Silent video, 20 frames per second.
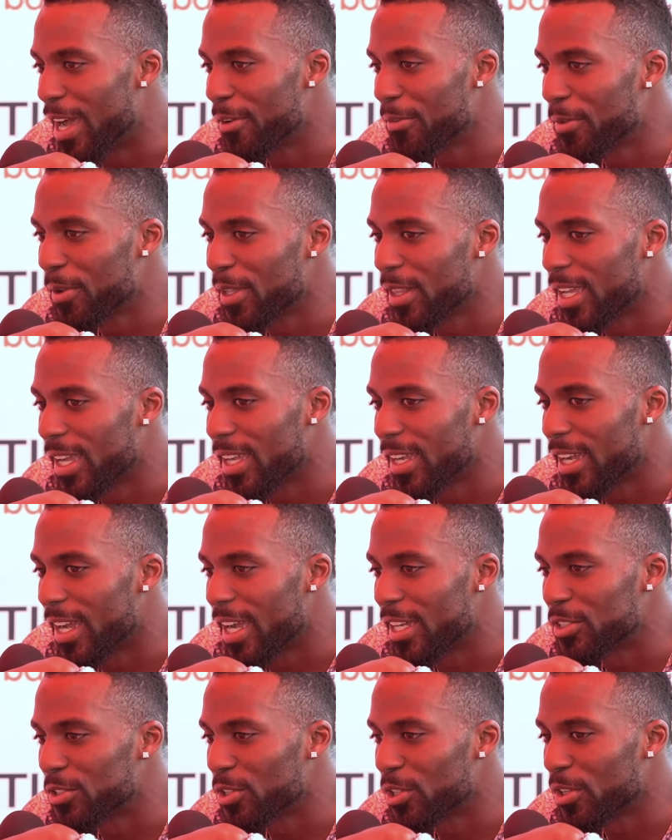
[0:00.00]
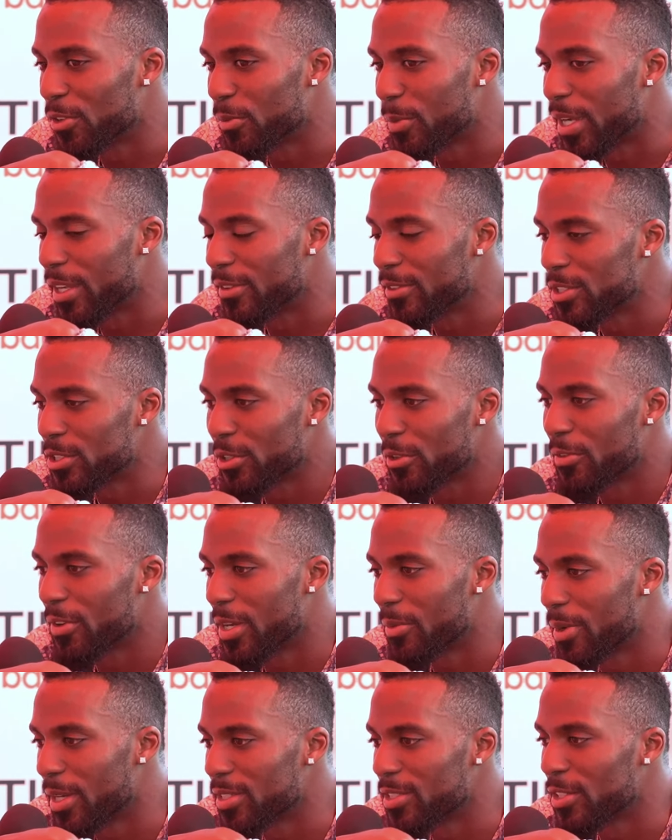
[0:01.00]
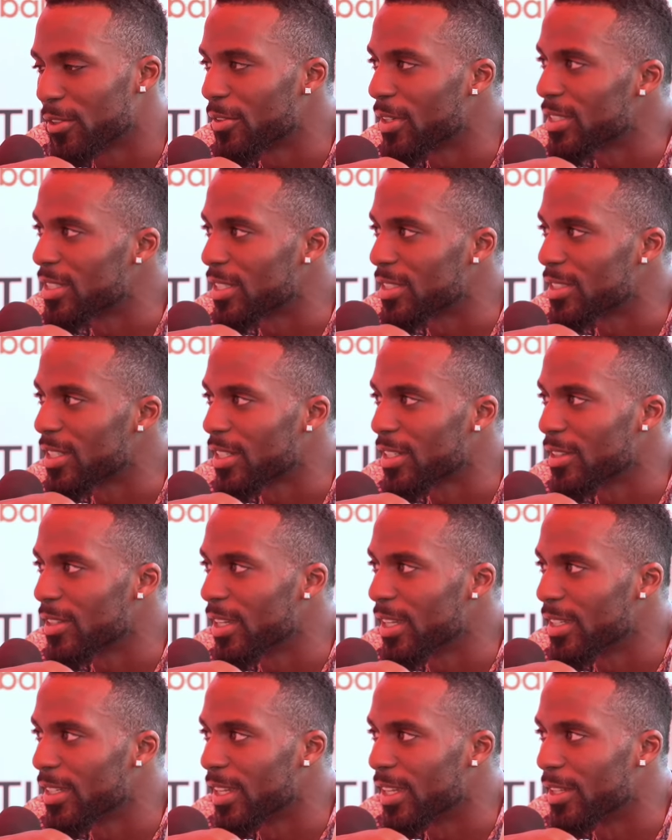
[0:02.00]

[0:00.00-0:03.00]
I feel like I certi- my, certified myself as that second leg.